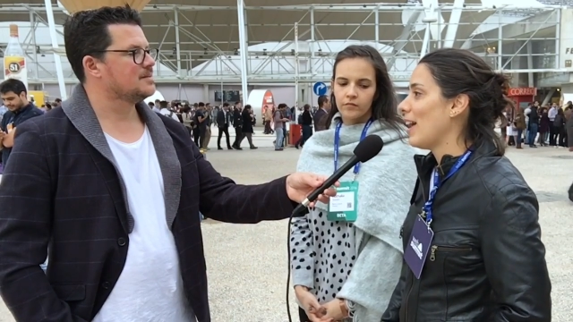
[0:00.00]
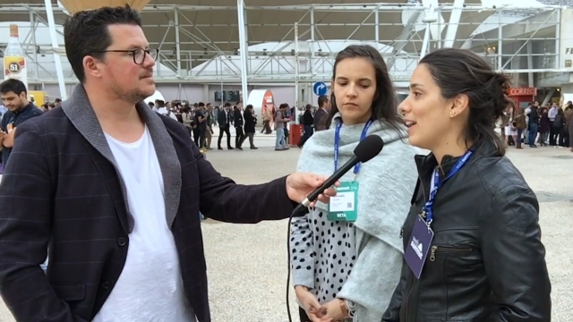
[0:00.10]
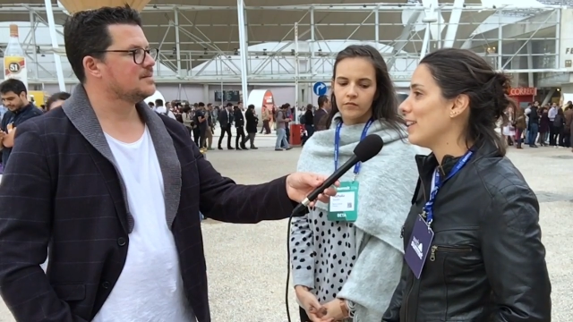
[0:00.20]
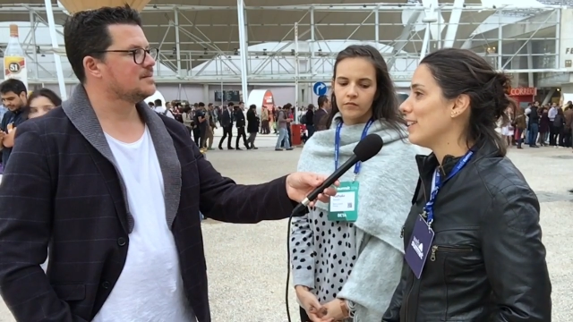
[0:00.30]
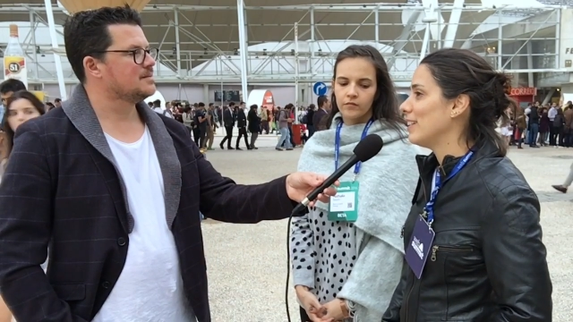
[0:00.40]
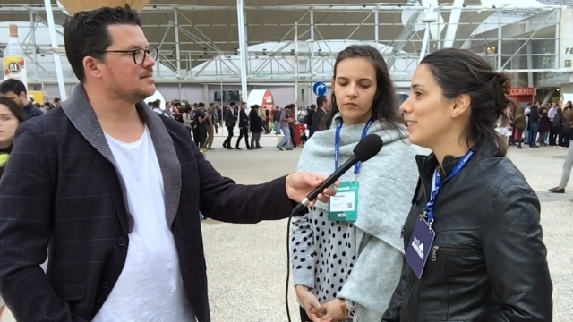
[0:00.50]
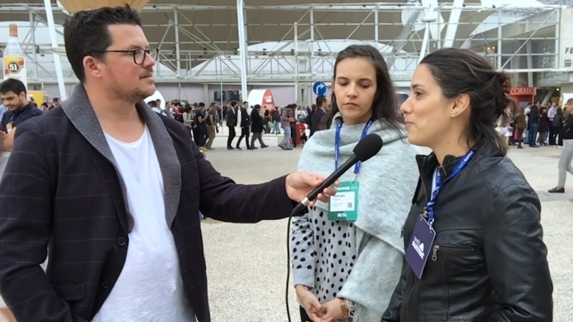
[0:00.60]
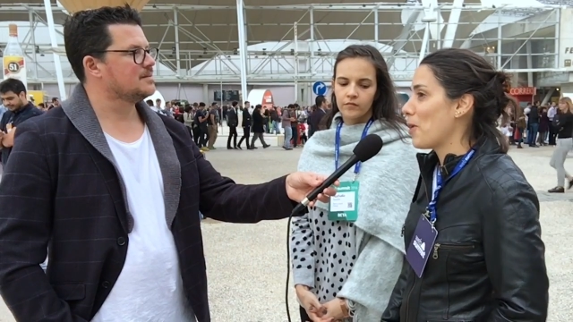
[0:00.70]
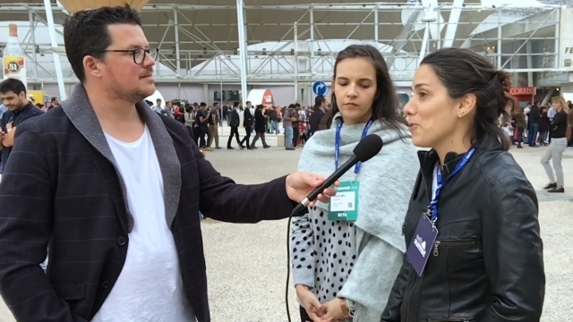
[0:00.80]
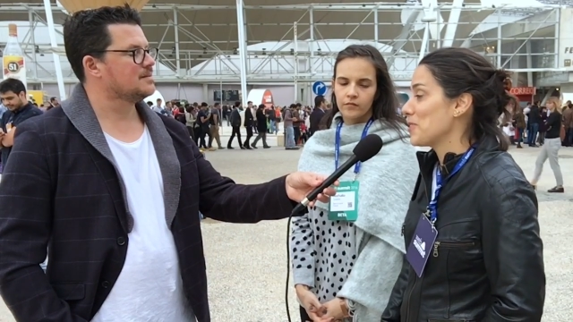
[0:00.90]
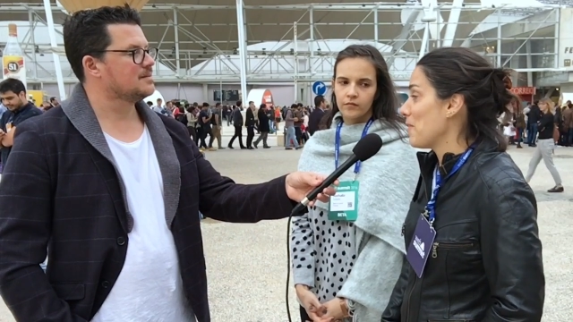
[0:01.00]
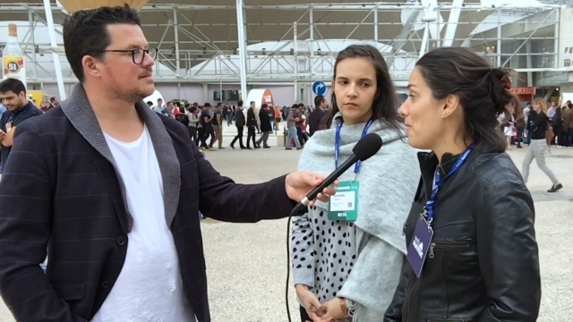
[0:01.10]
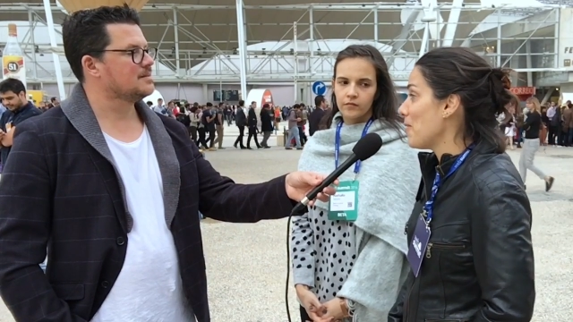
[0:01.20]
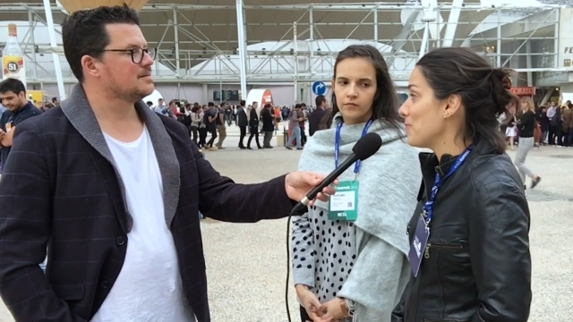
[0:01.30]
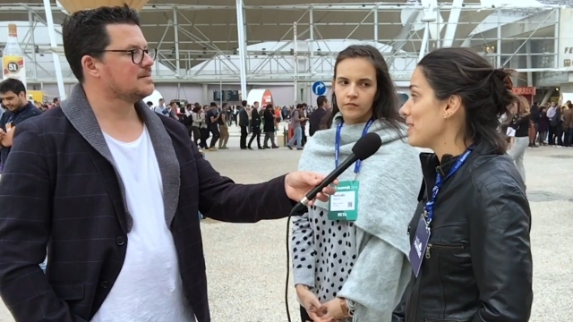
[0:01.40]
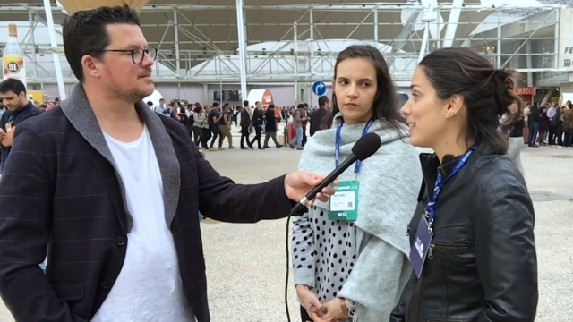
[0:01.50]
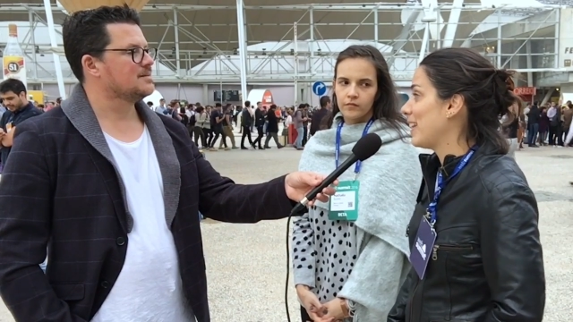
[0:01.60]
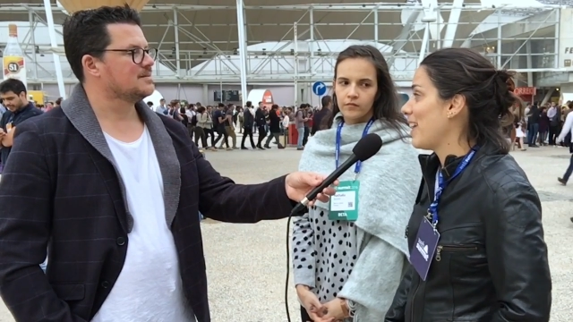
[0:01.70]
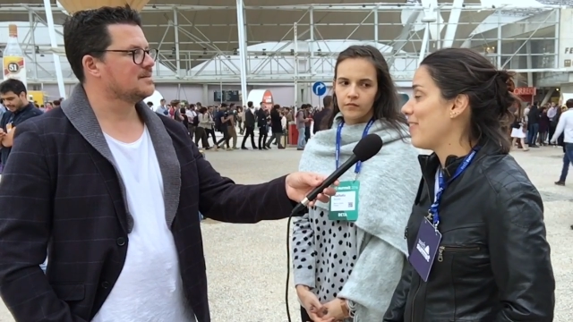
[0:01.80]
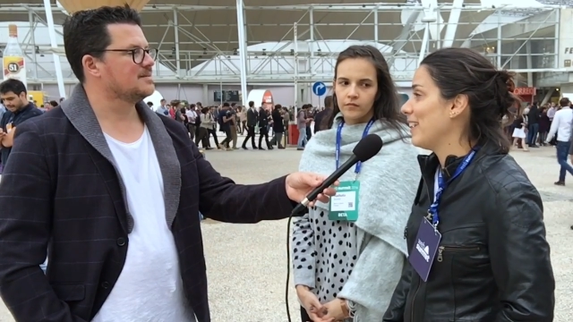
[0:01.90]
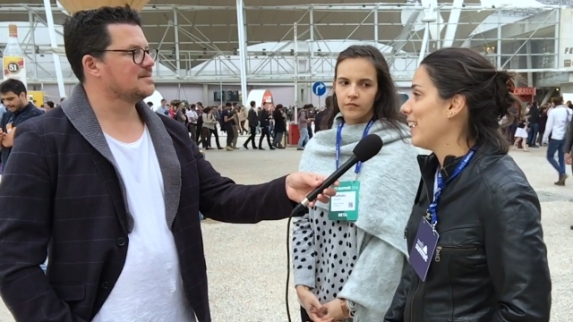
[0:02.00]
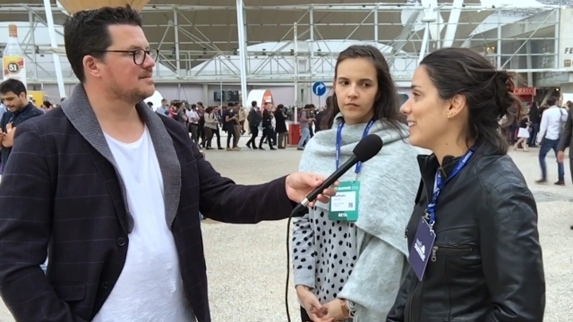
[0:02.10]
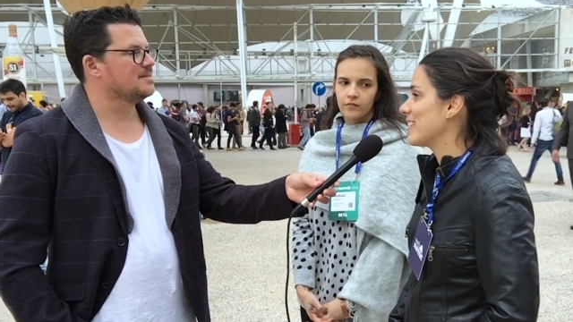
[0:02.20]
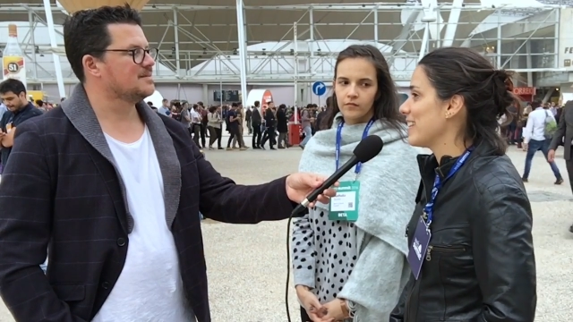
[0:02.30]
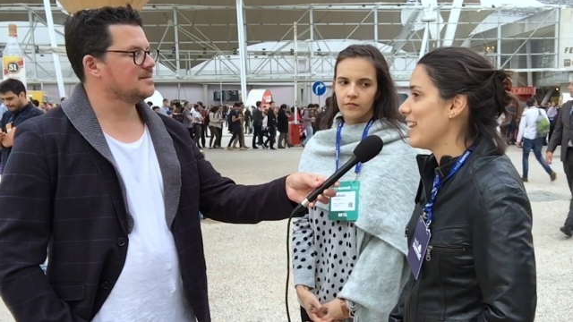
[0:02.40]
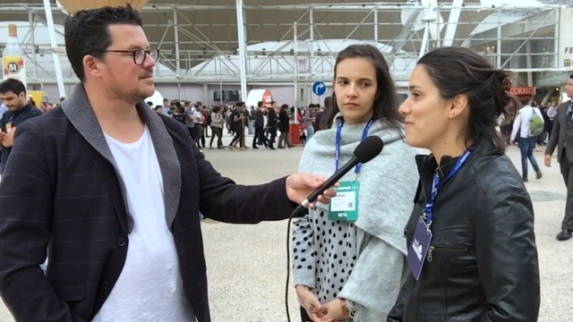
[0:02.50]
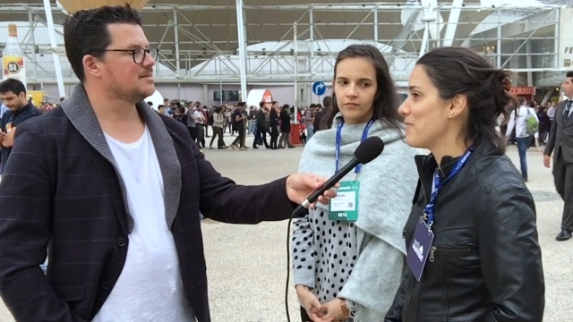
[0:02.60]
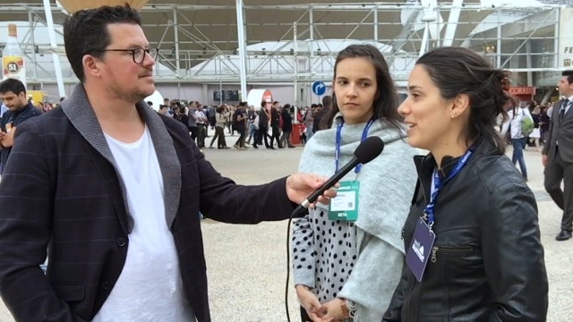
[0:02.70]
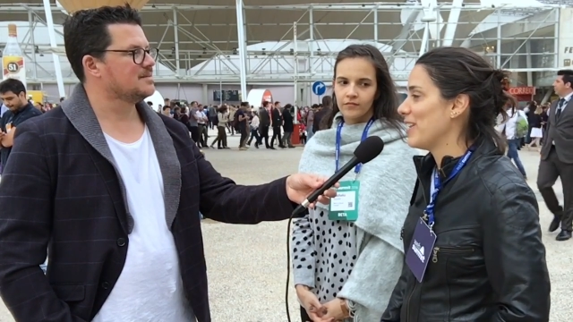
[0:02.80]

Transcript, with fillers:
Speaker 1: And uh, browsing around, basically, I think, as anyone